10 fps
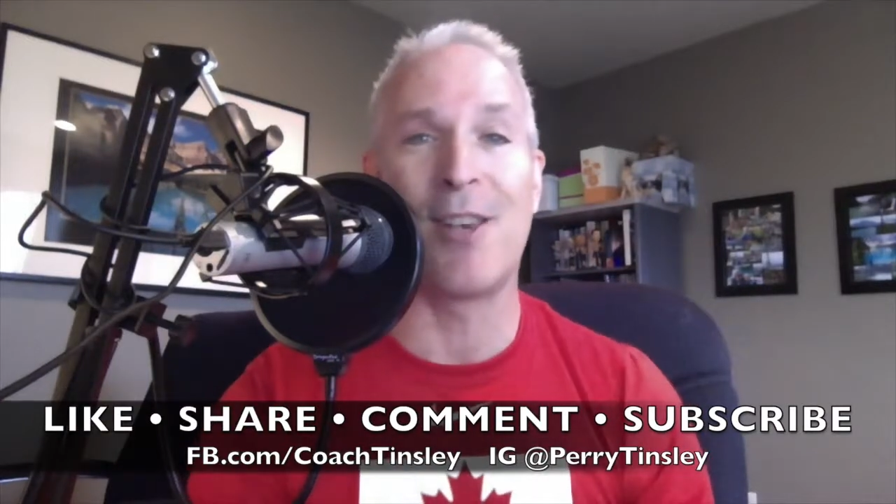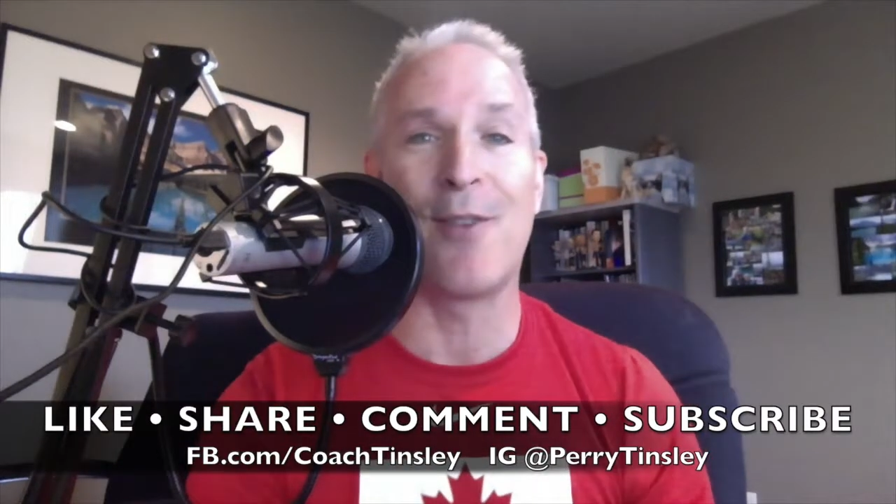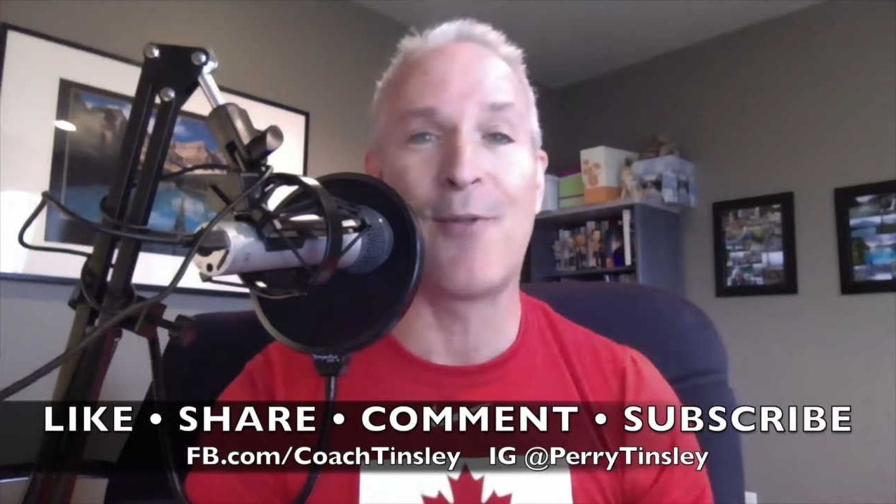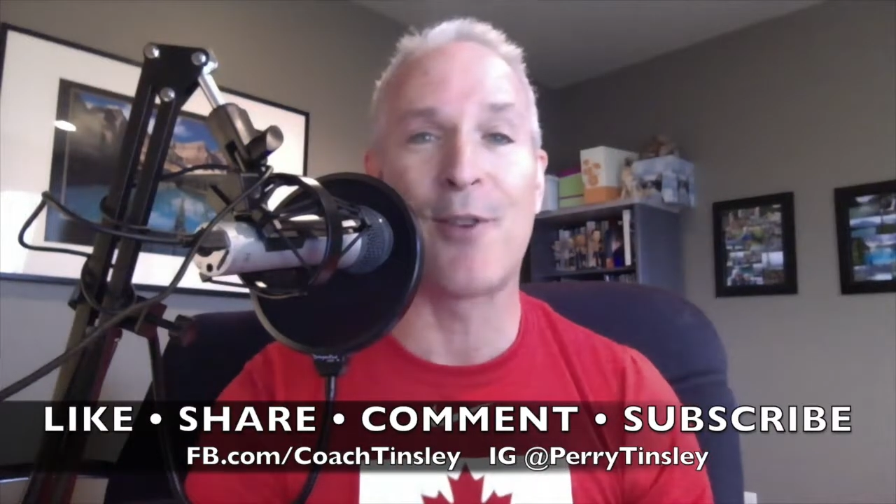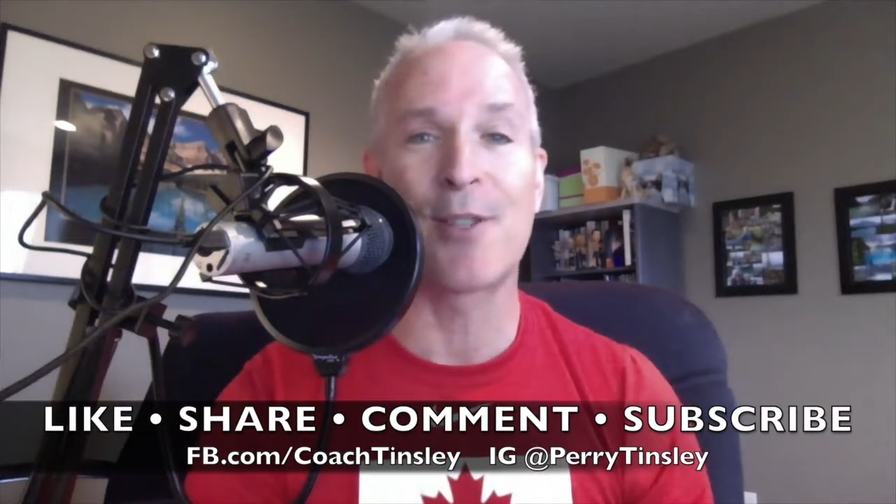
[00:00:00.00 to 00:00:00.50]

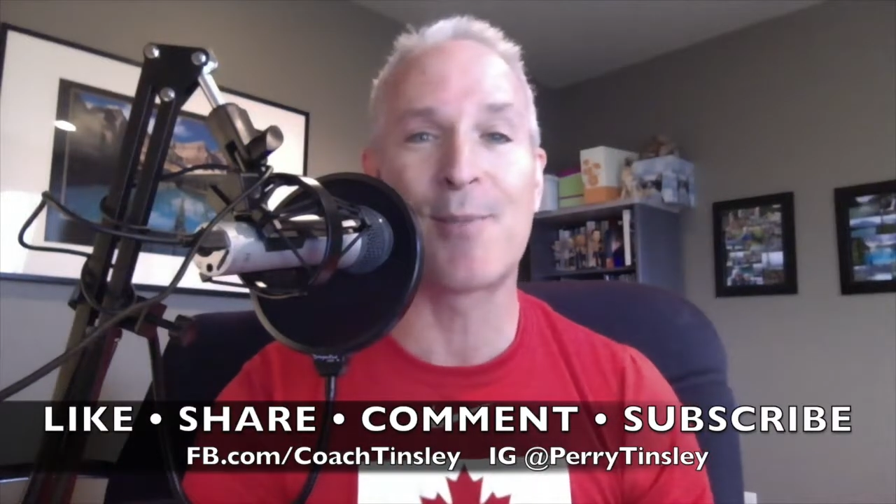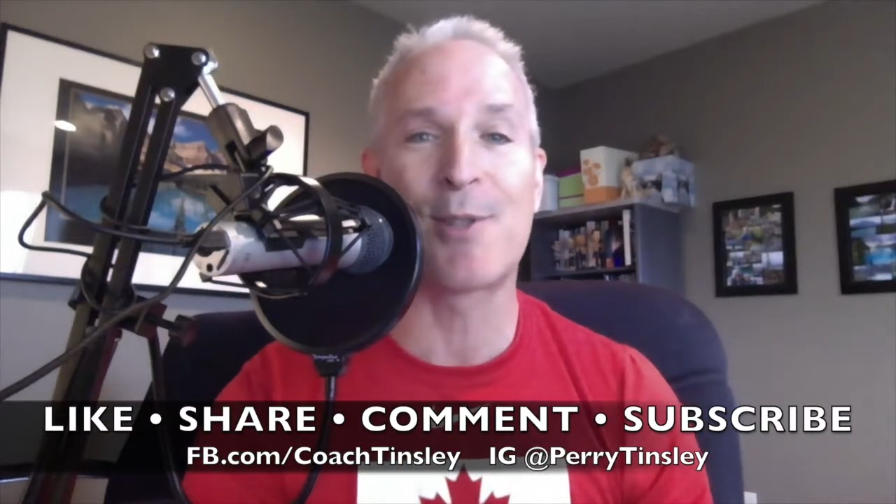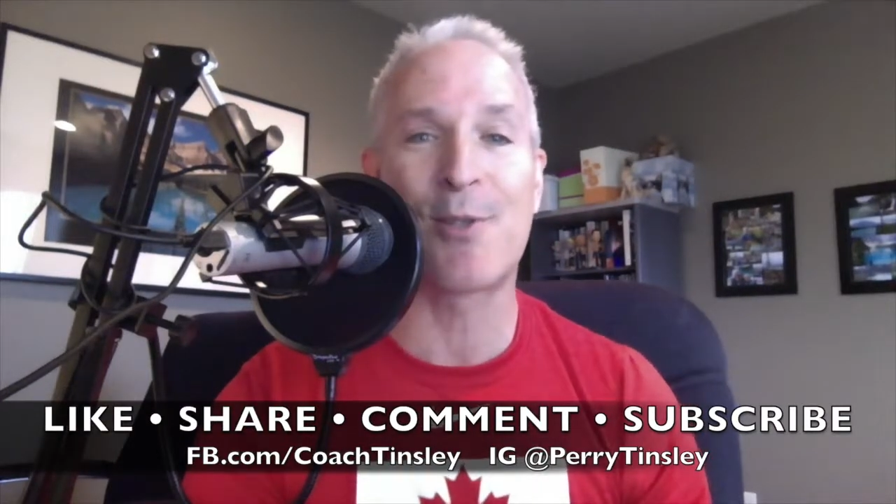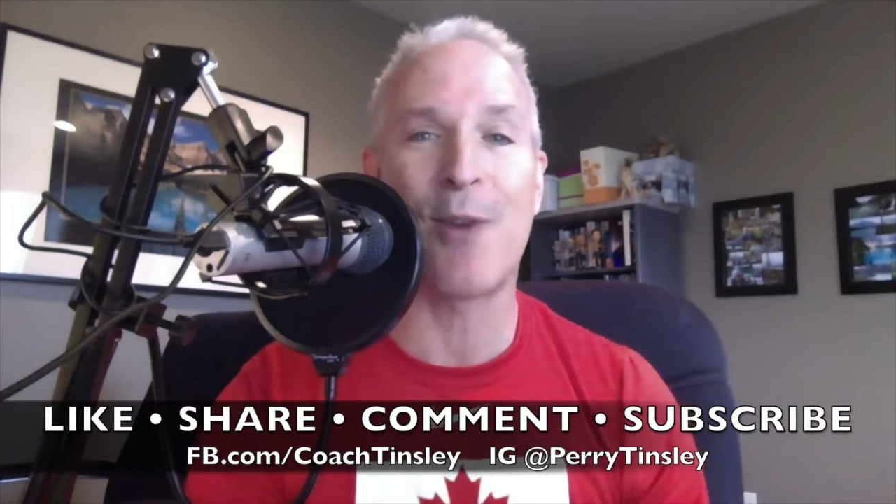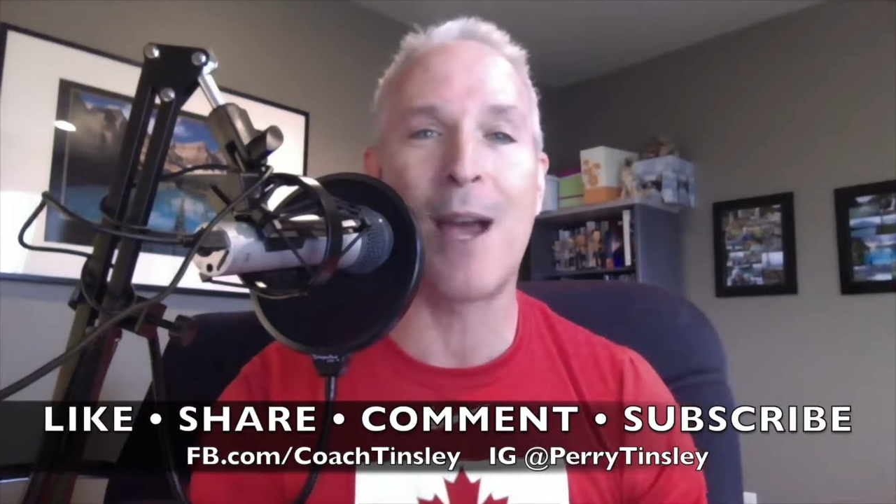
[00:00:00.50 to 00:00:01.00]
you for
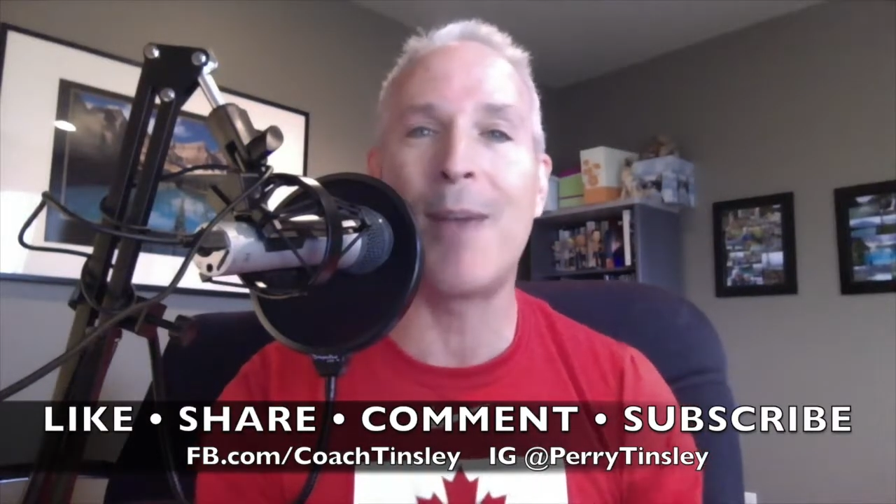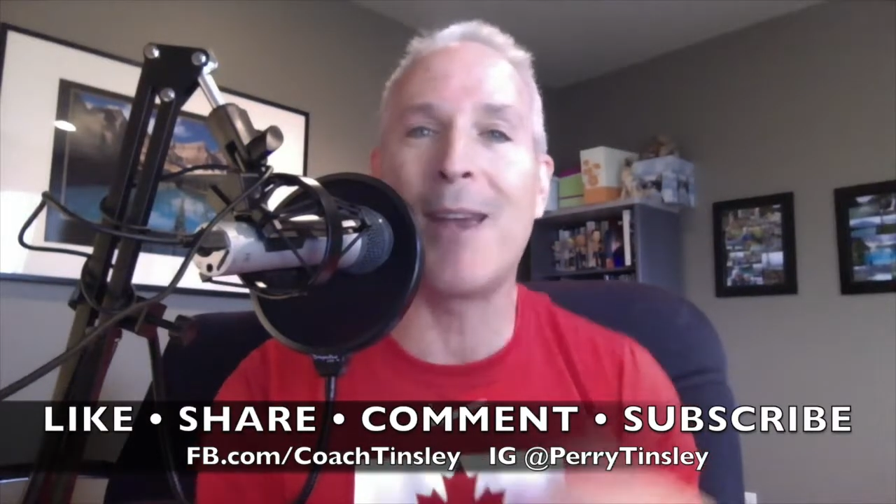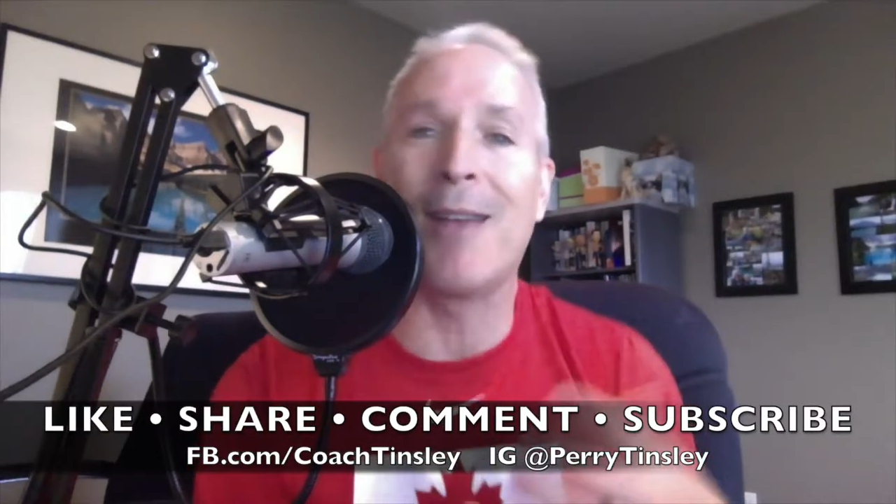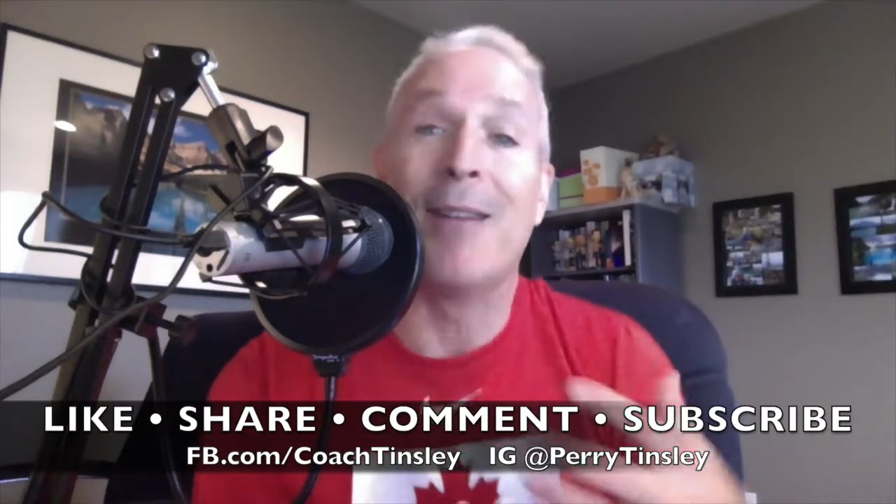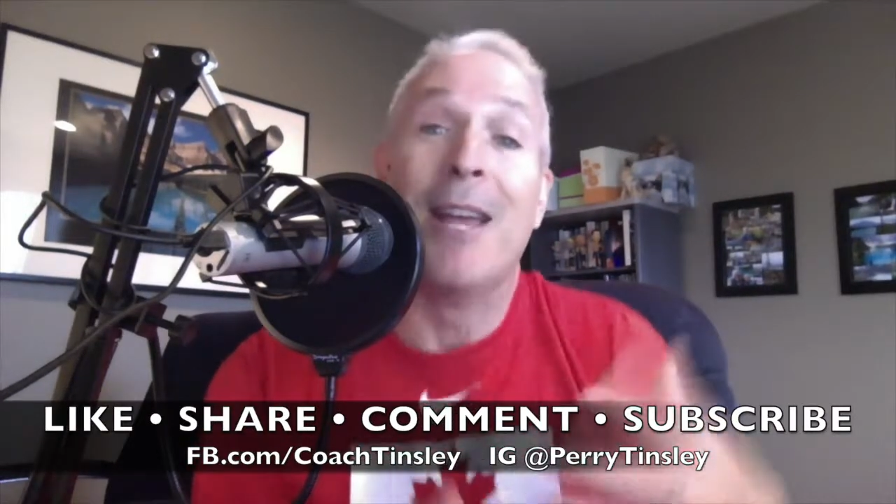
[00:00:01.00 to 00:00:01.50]

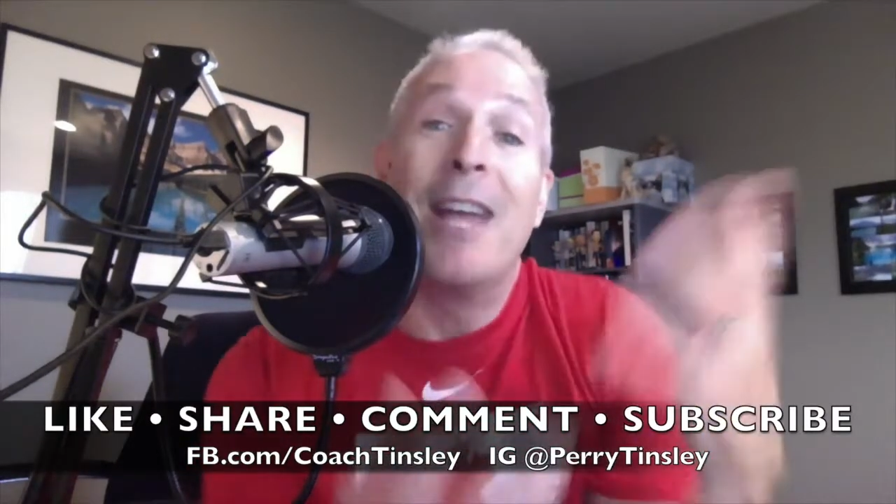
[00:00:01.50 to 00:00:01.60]
subscribing and,